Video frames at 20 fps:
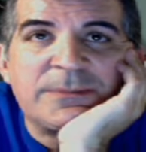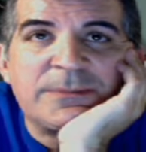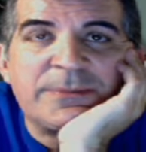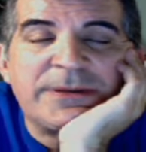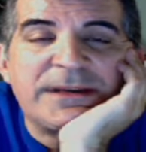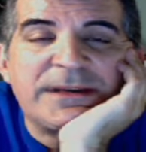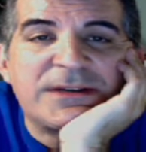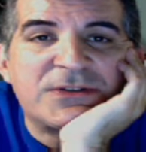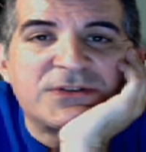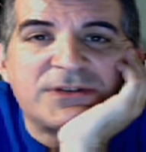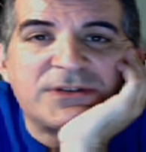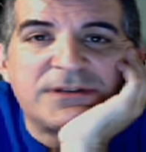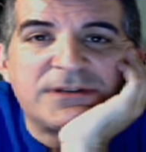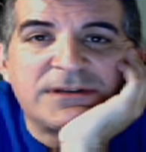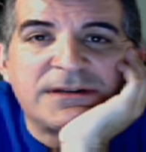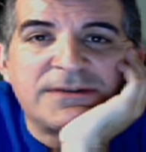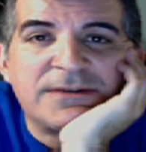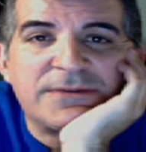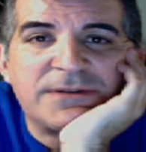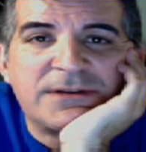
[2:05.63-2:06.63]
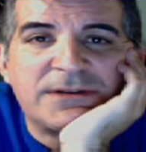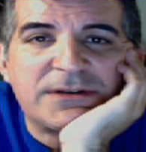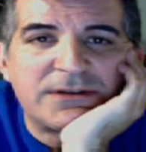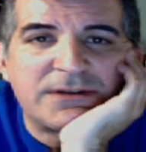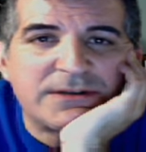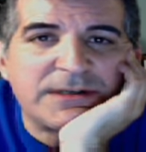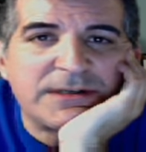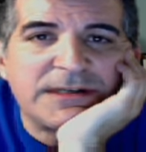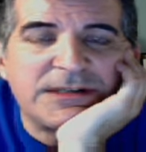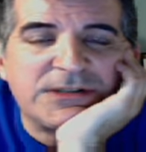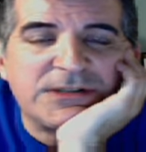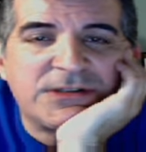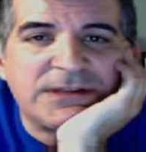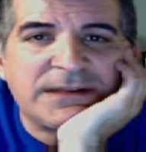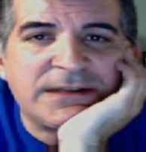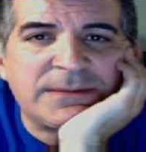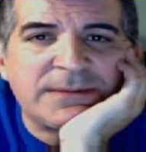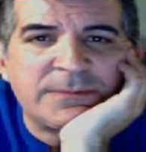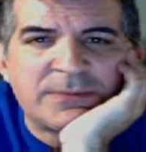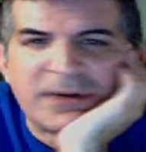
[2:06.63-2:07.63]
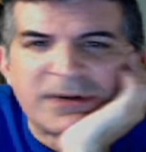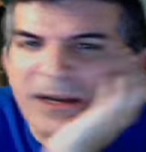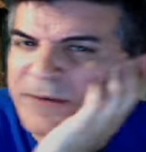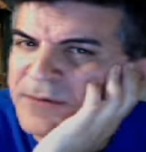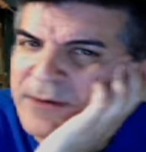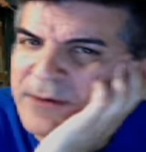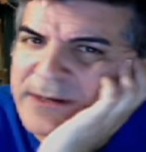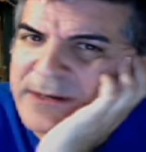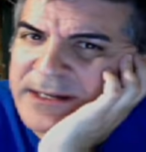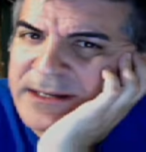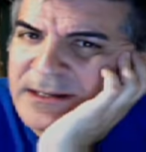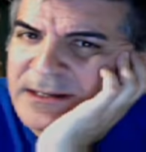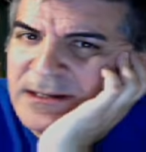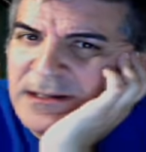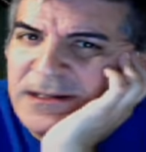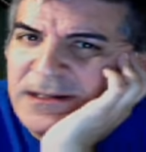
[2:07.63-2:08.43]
picture of courage and bravery,